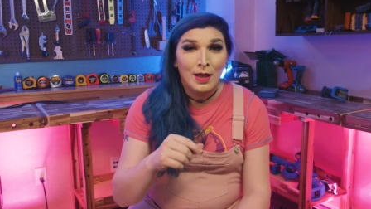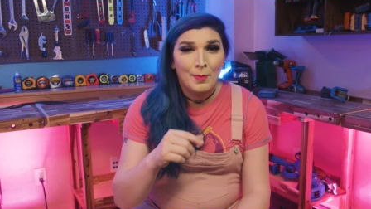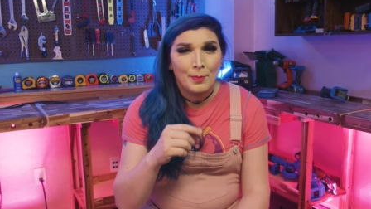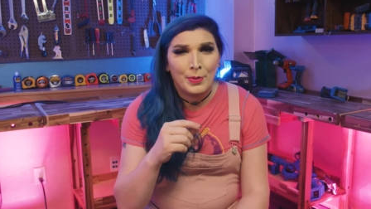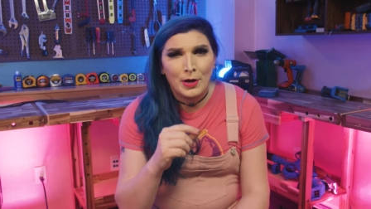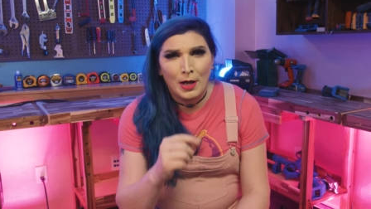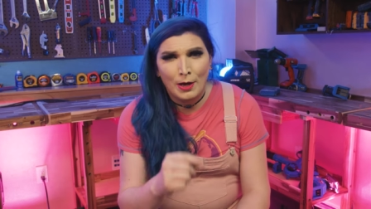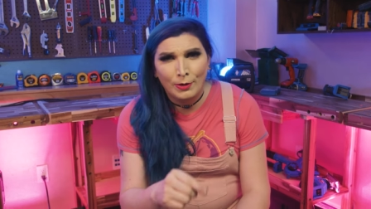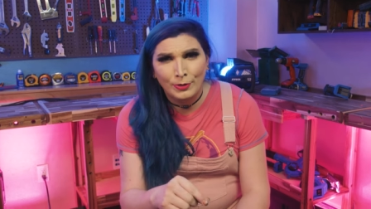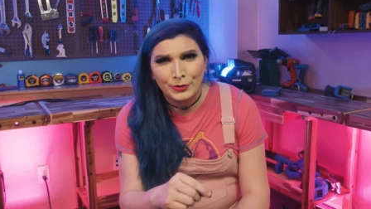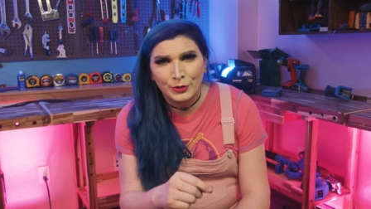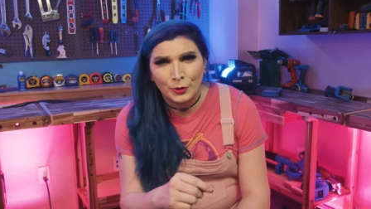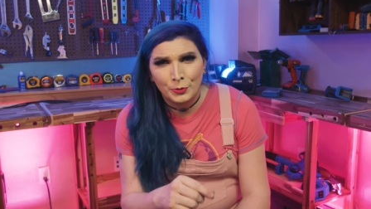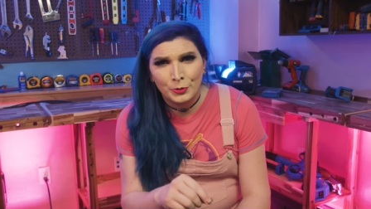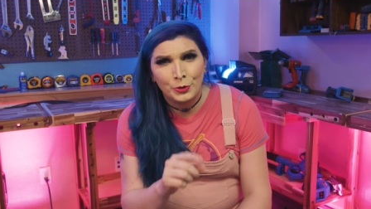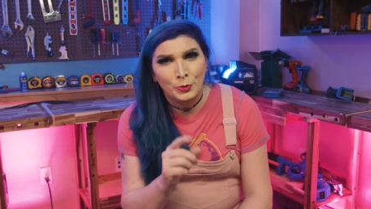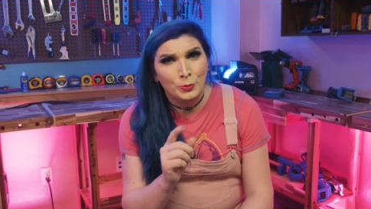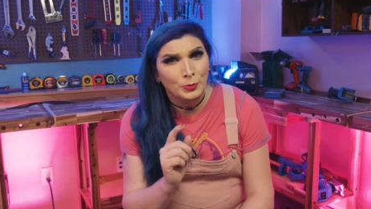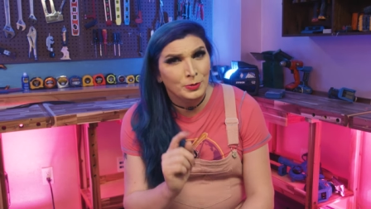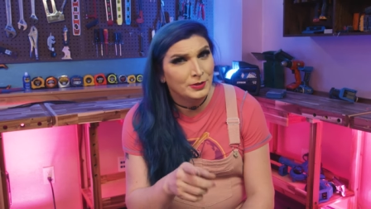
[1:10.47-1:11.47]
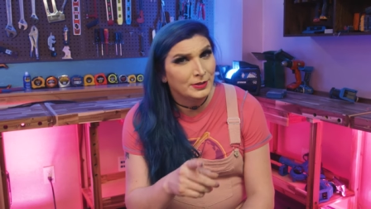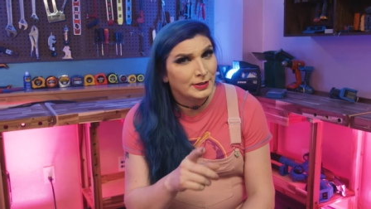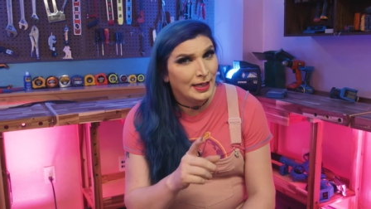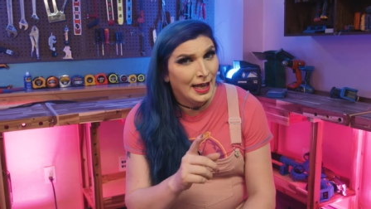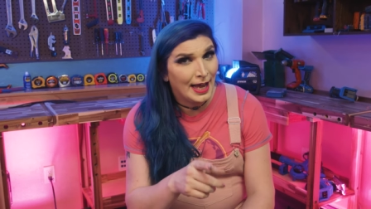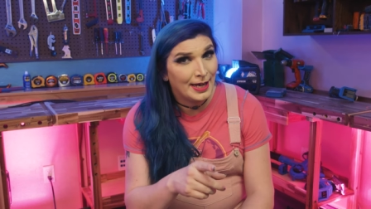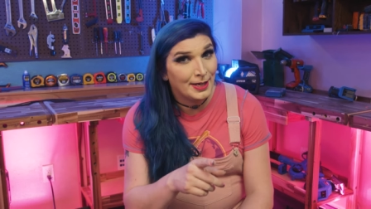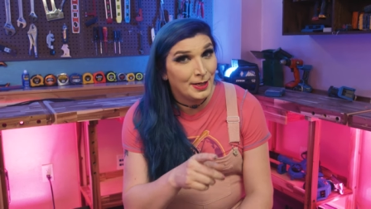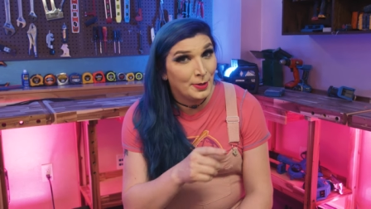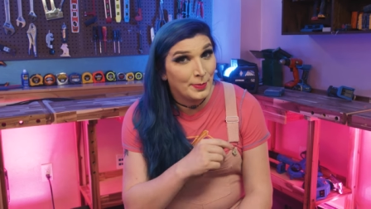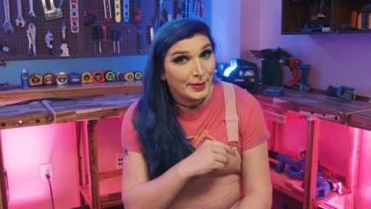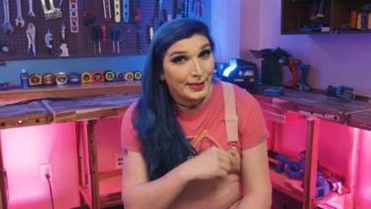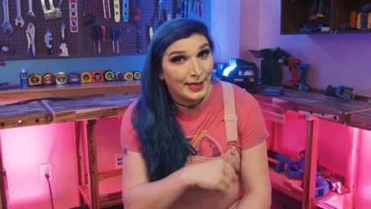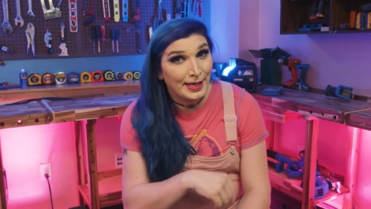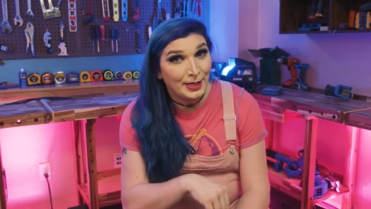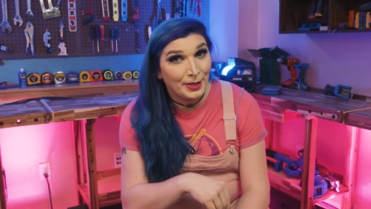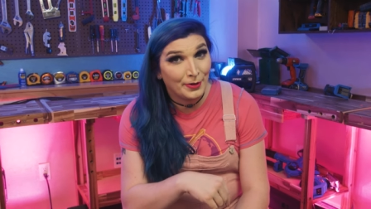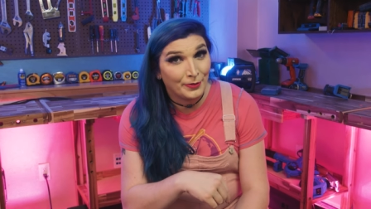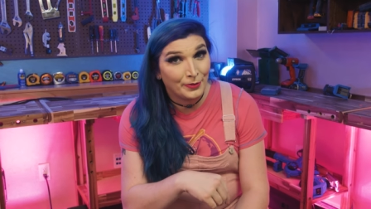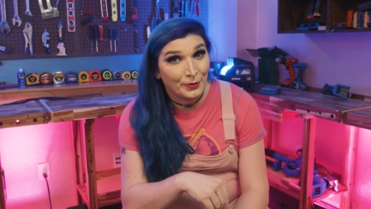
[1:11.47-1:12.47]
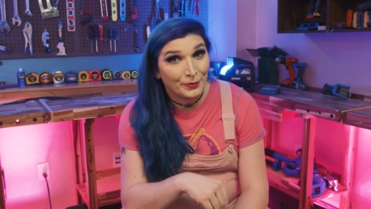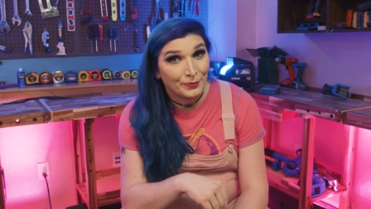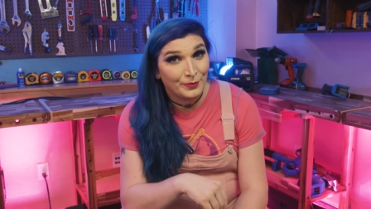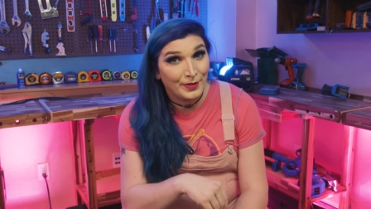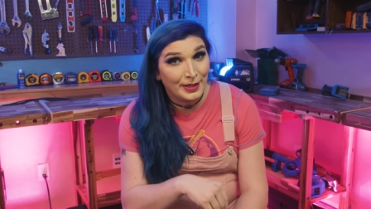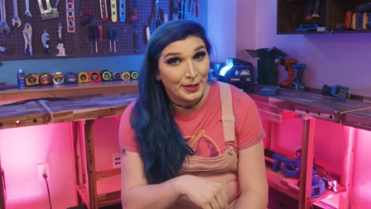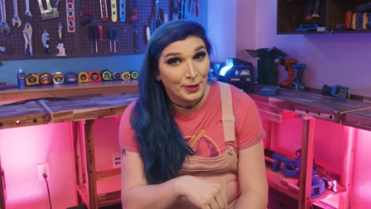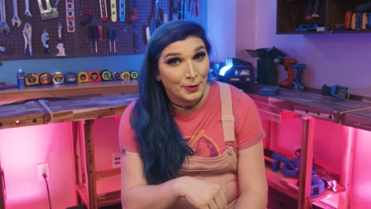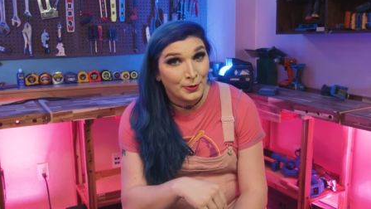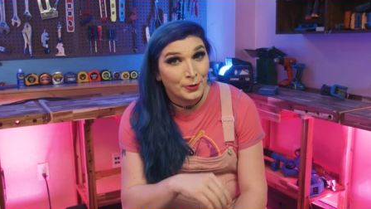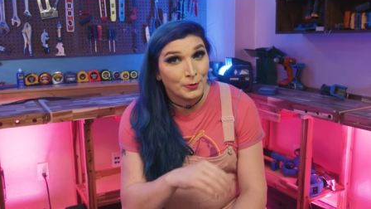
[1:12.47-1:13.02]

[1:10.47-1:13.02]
But also, you said at the beginning of your video,